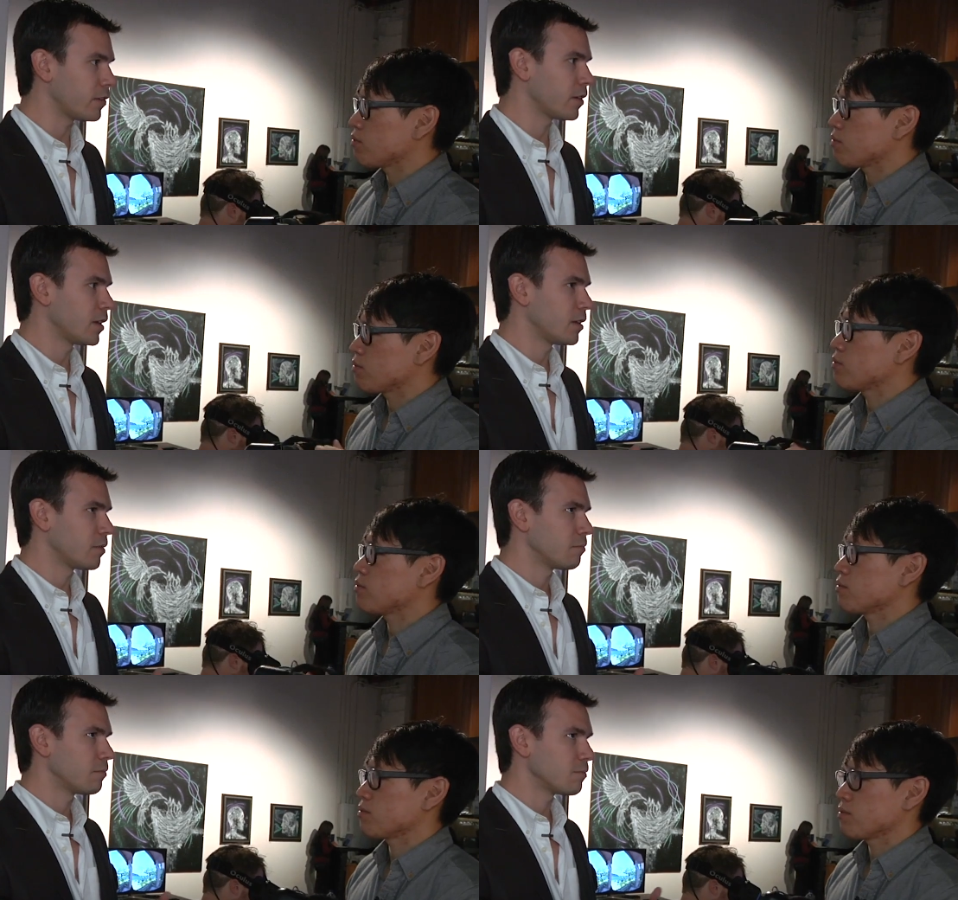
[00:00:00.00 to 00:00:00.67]
Speaker 1: is
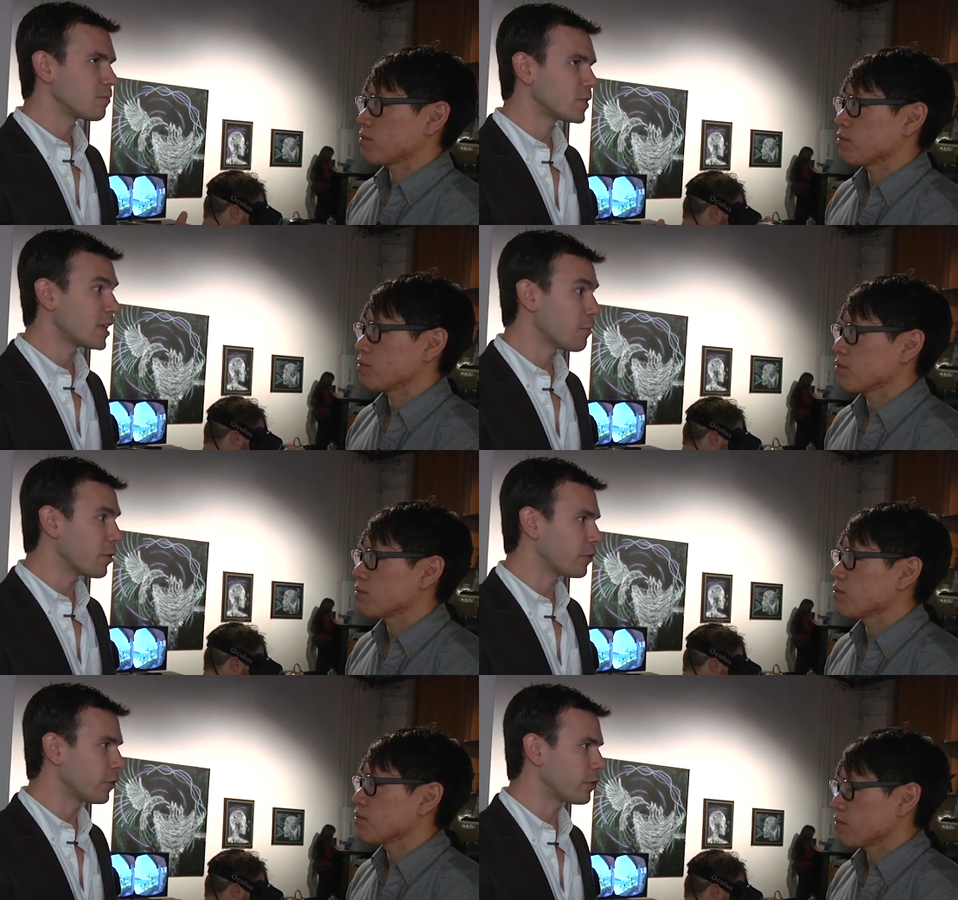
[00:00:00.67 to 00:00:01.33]

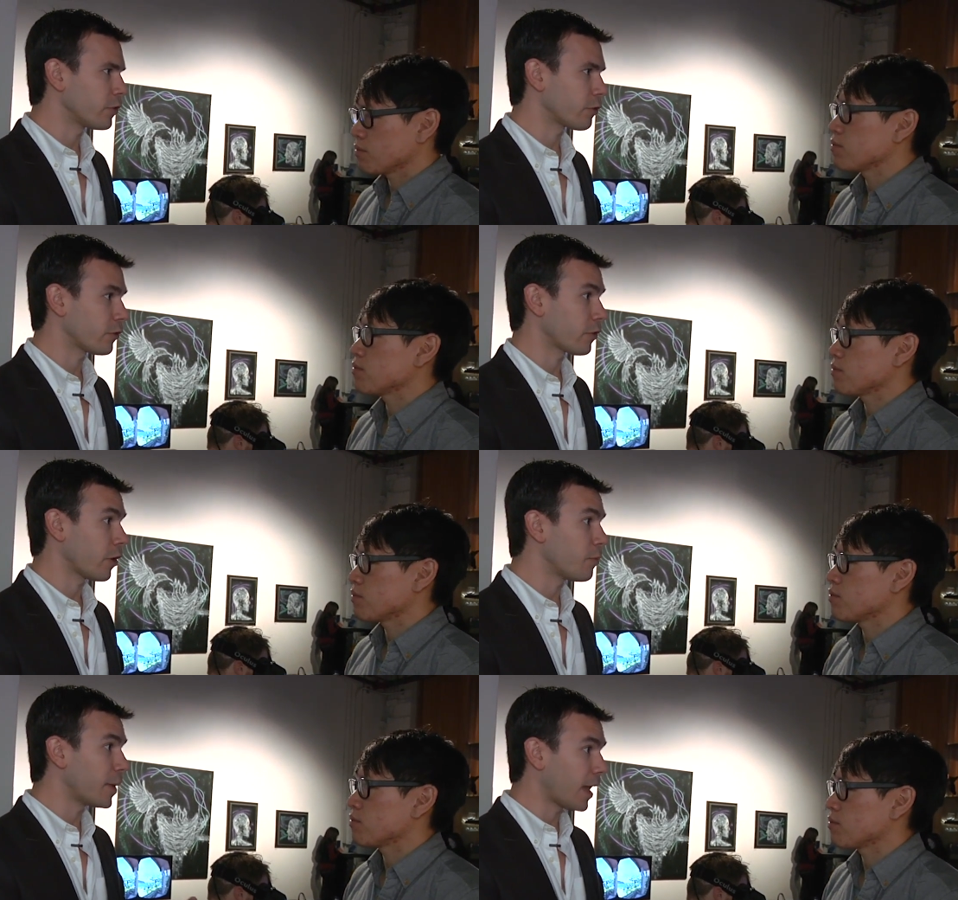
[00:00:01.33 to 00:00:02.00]
same resolution as Crystal
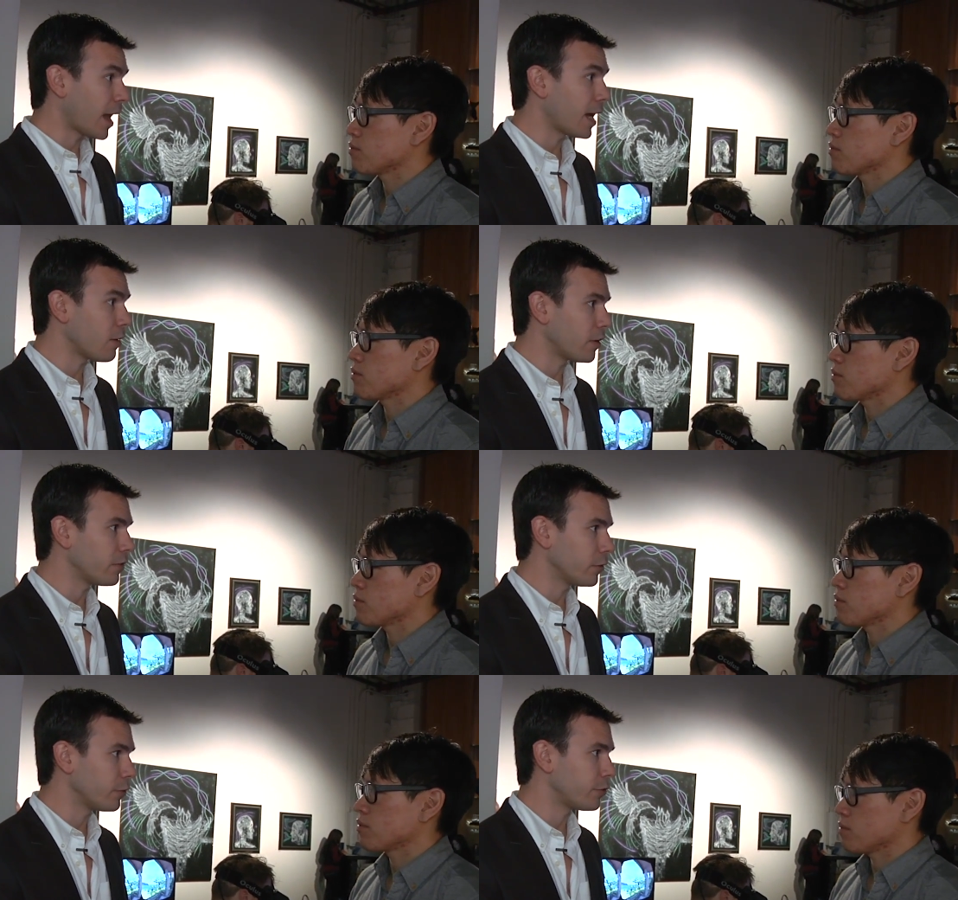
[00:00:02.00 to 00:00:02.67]
Cove, but higher
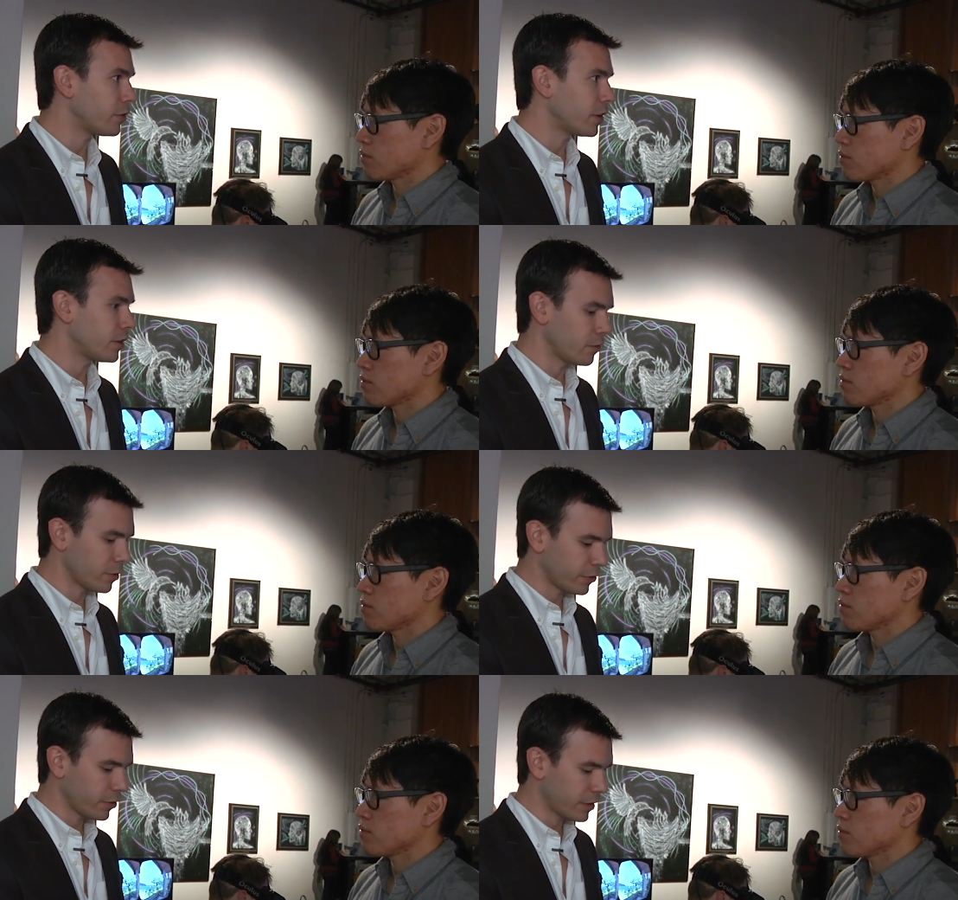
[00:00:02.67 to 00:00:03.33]
resolution than the
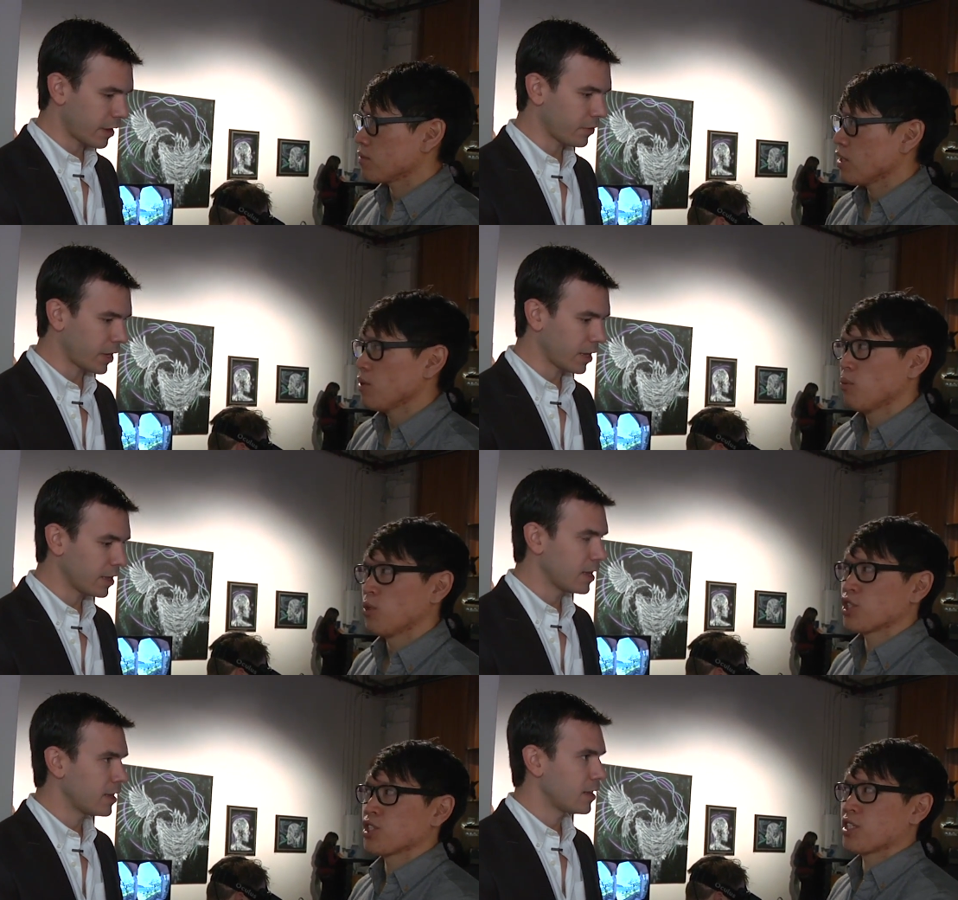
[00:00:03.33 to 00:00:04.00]
original dev
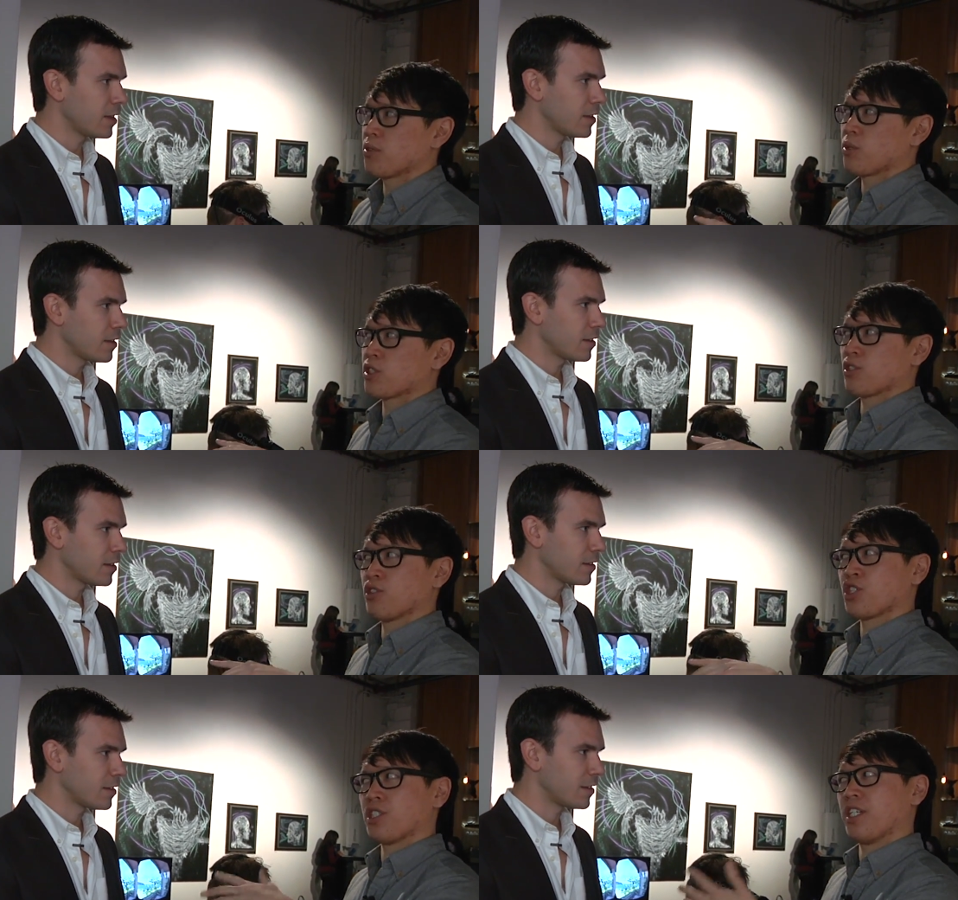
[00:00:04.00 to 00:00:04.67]
kit. Which is the
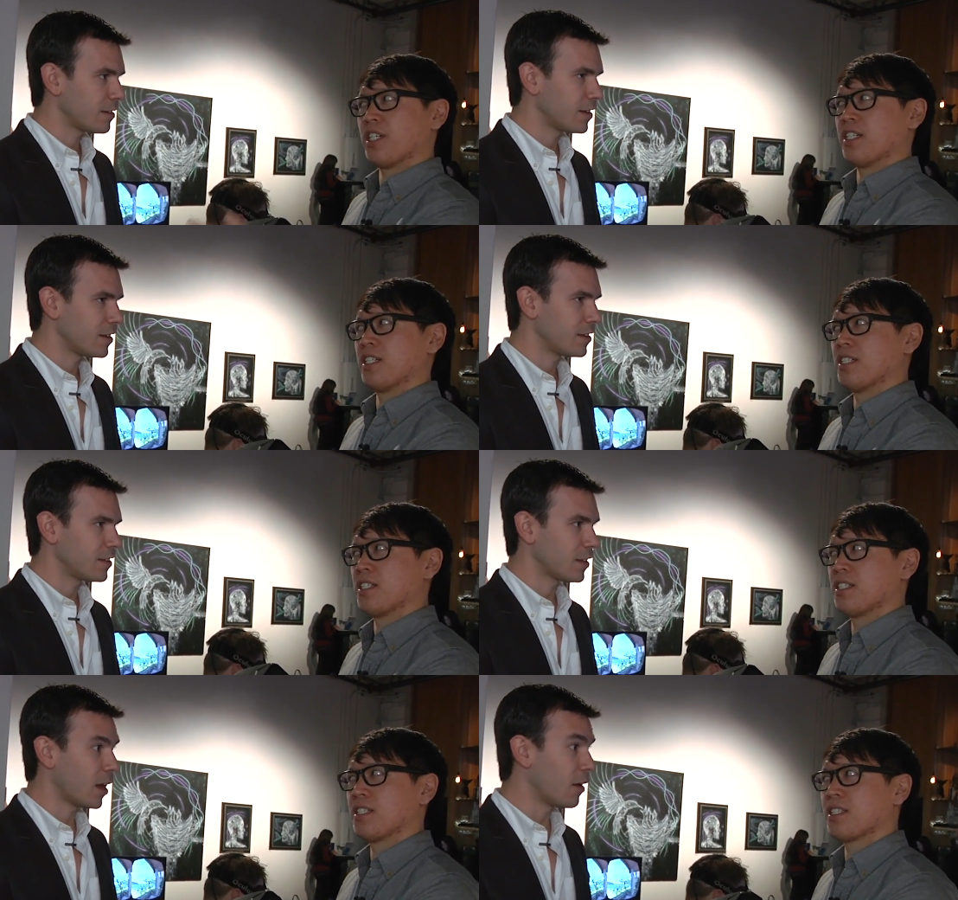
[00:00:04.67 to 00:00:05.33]
resolution
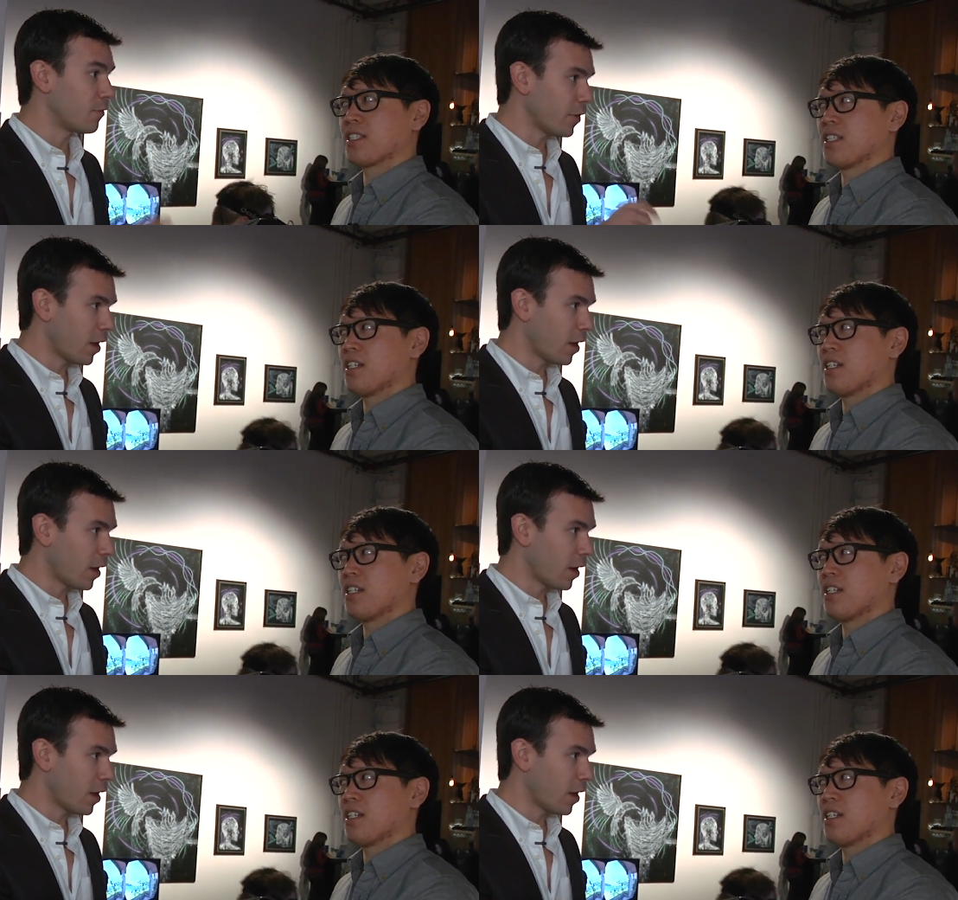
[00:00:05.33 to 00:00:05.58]
is of